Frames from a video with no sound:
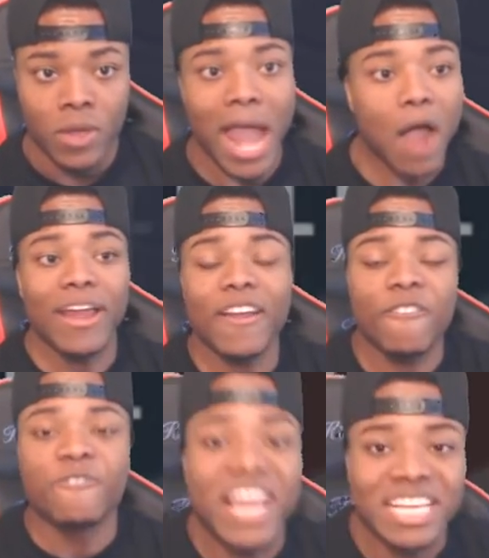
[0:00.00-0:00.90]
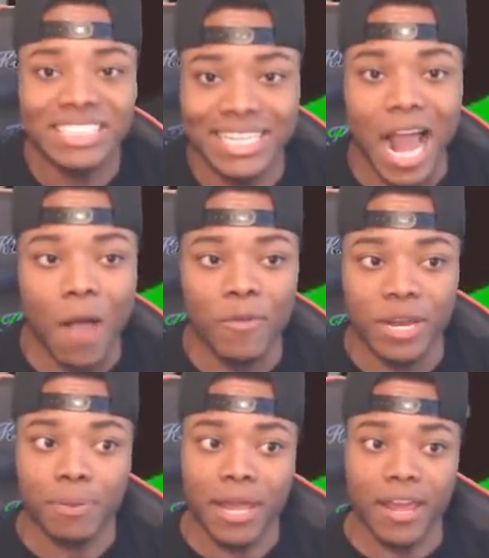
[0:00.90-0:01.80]
Out here feasting. Now we in
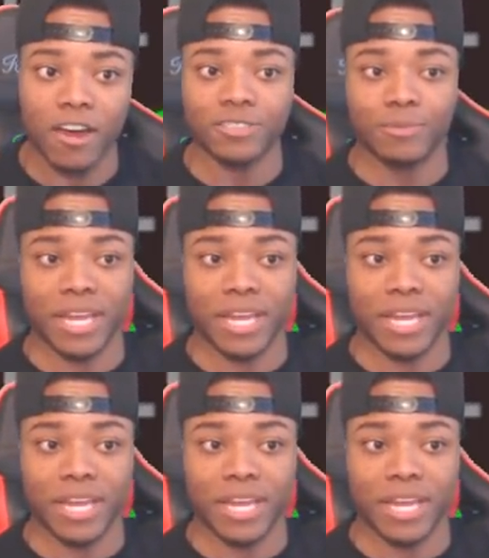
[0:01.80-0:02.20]
the playoffs,